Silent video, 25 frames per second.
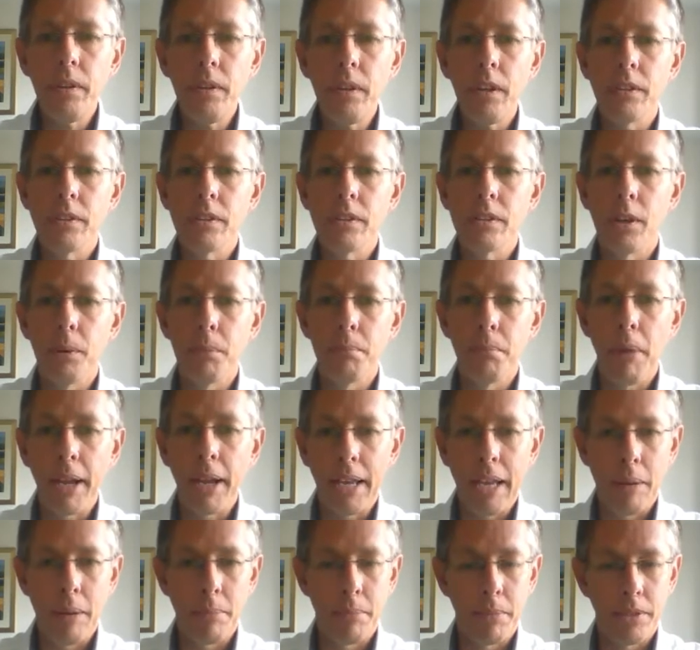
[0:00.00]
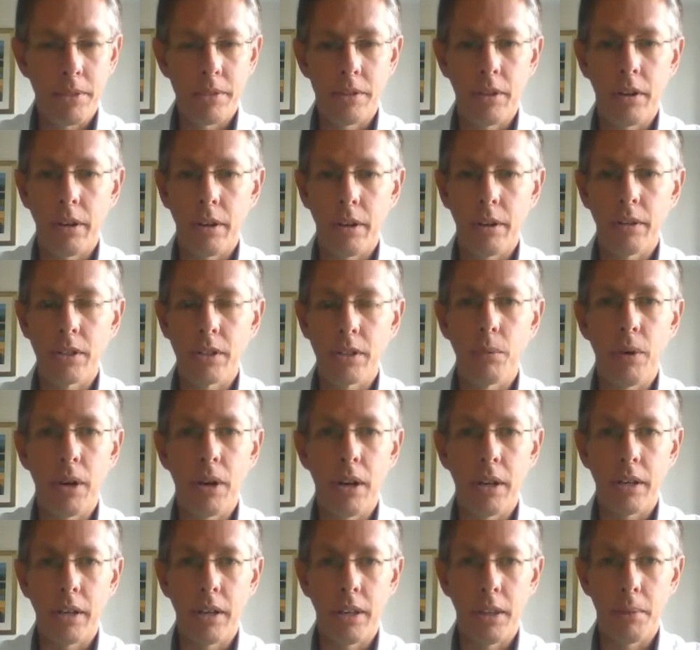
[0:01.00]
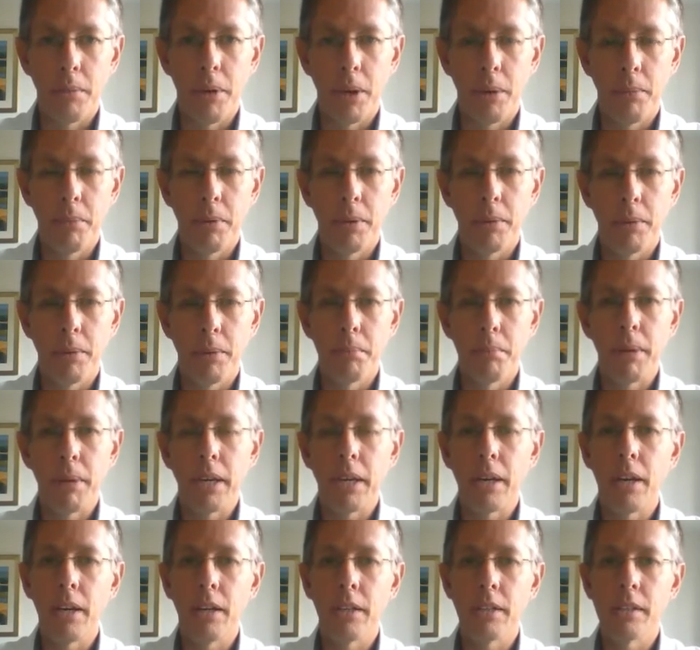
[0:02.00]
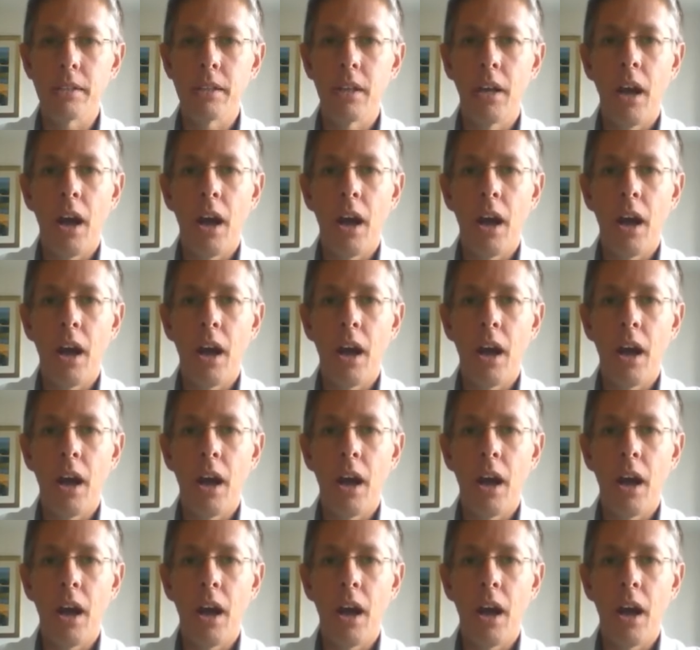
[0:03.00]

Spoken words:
So my camera is not going to work at the moment because